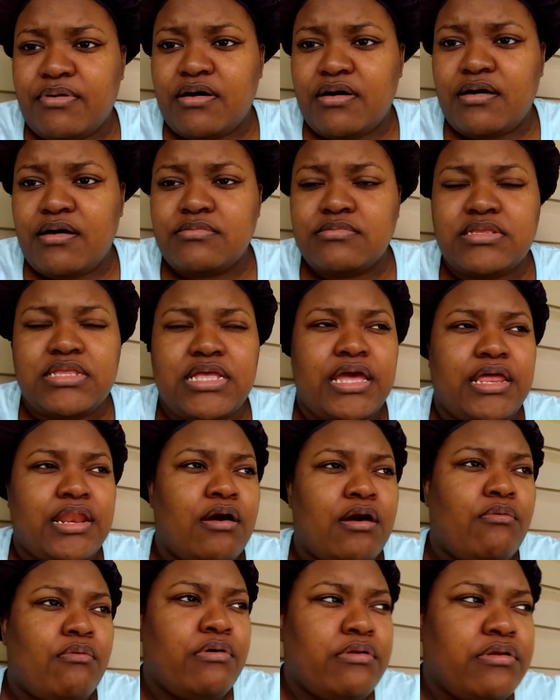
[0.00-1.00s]
Bombs, and
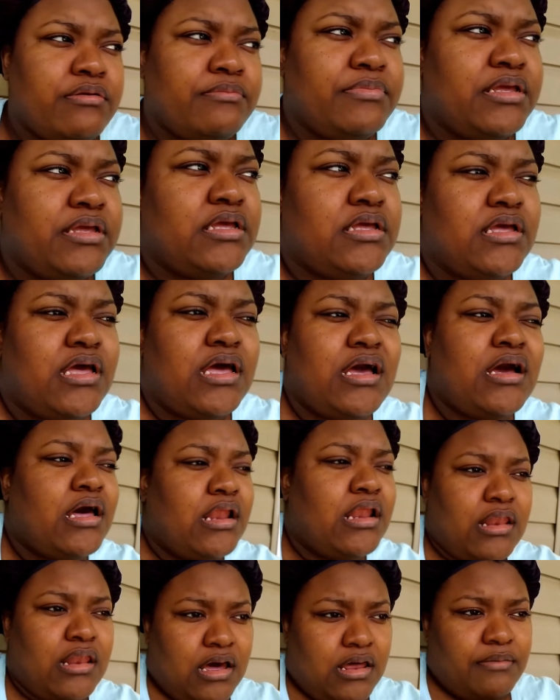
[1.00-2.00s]
I ordered me. I
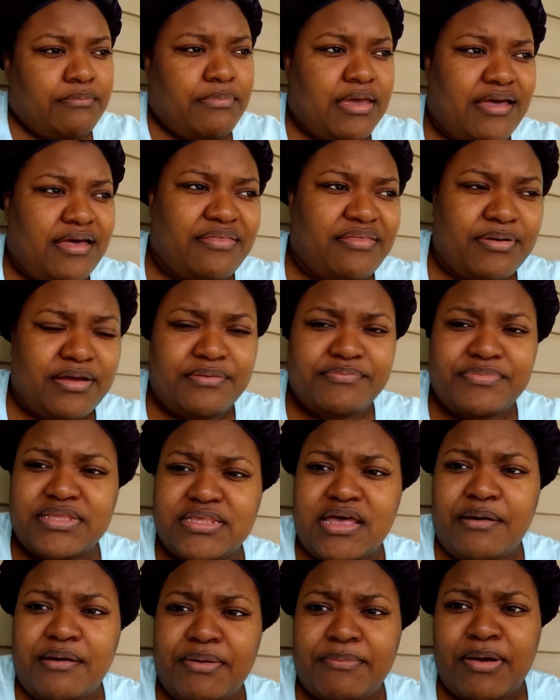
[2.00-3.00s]
got a lot of bath bombs
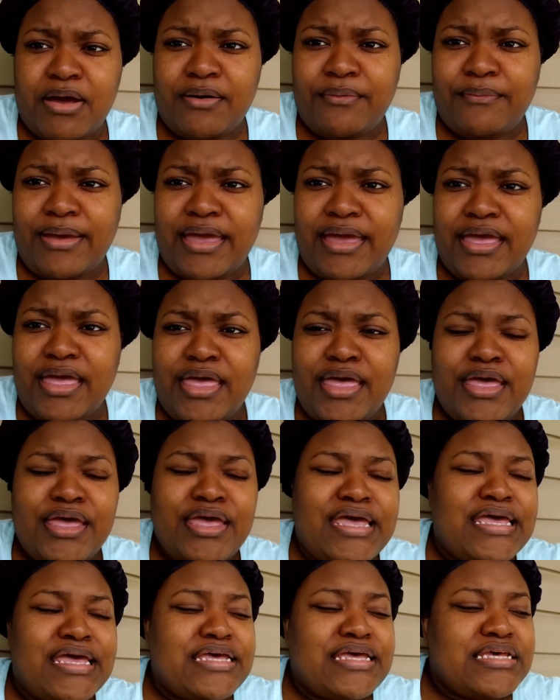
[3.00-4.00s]
coming my way.
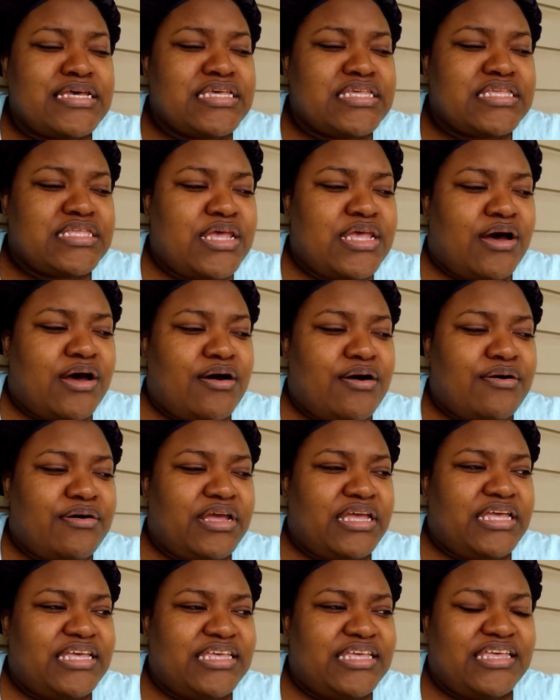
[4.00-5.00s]
So
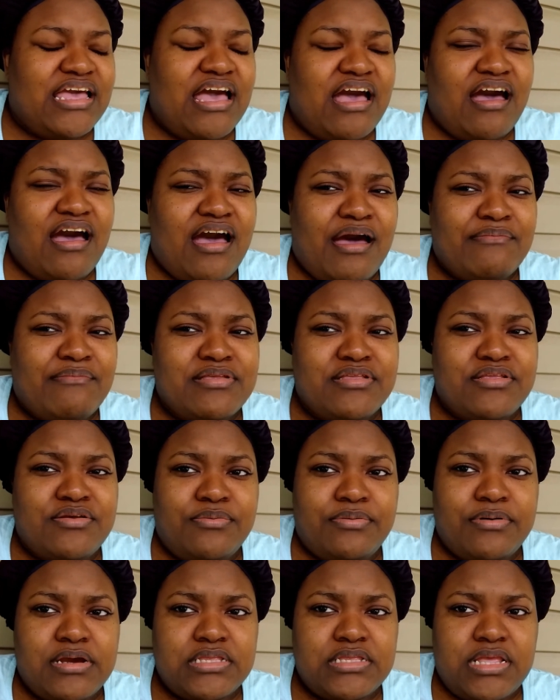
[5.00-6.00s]
yeah, I'm
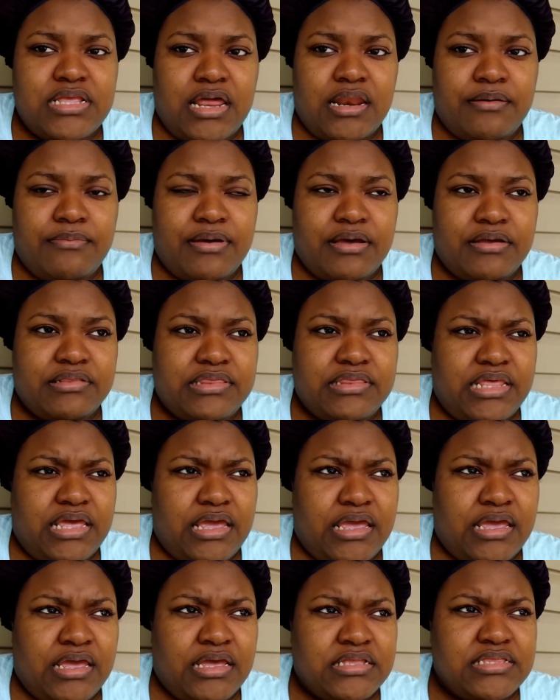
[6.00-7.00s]
super excited about
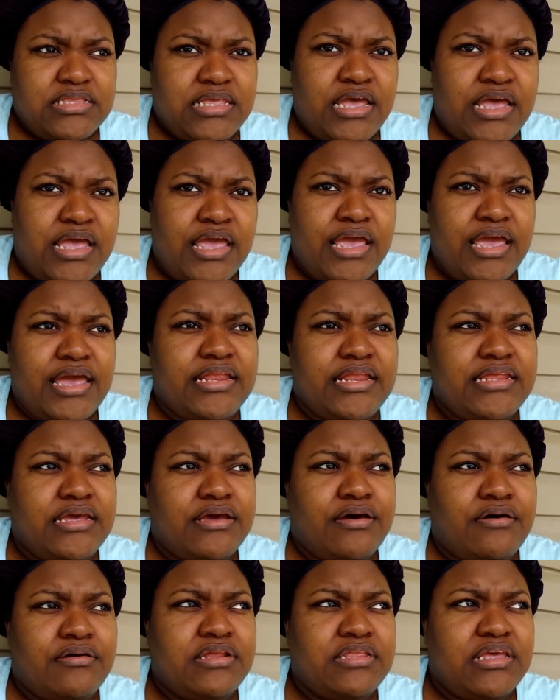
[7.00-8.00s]
that. And
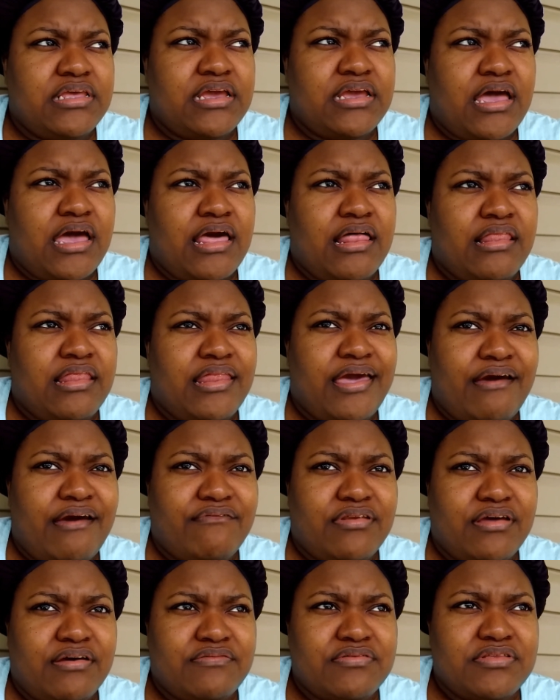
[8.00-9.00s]
then only thing I
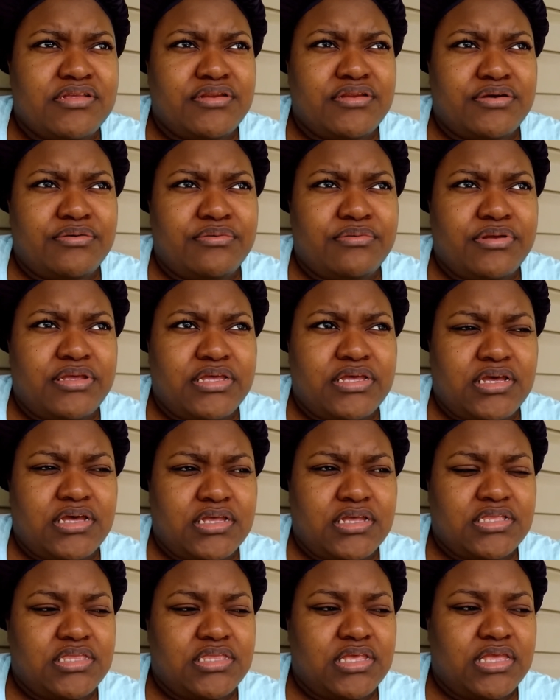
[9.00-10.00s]
have left to do
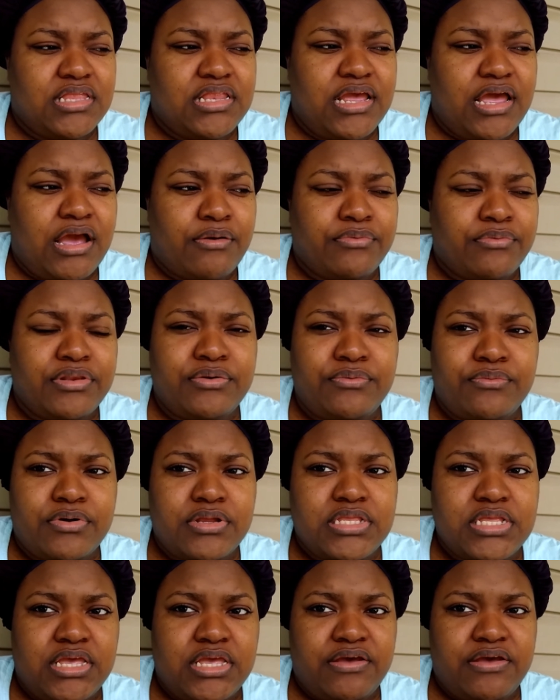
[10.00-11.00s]
is that I really
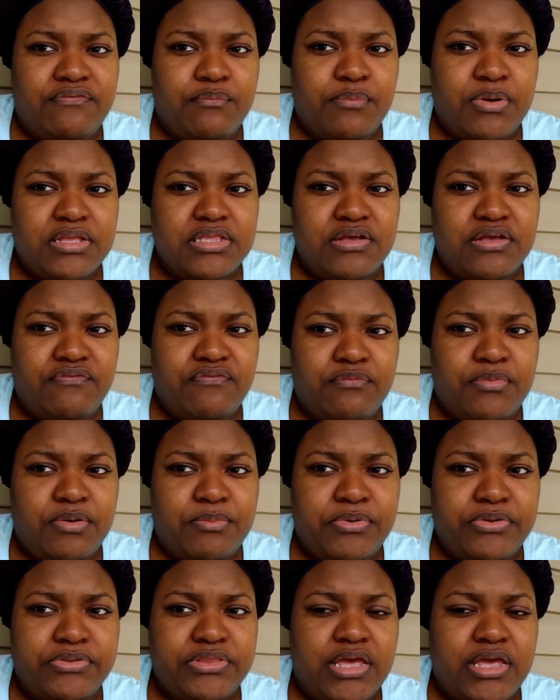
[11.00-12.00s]
want to give for myself for my
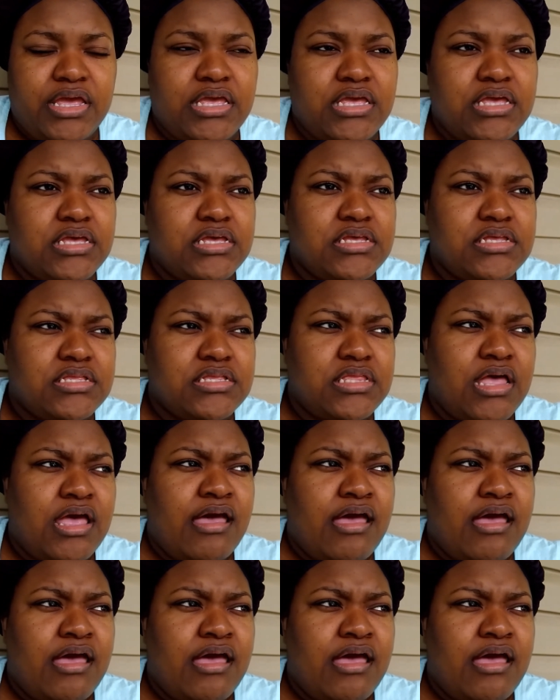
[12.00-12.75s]
birthday is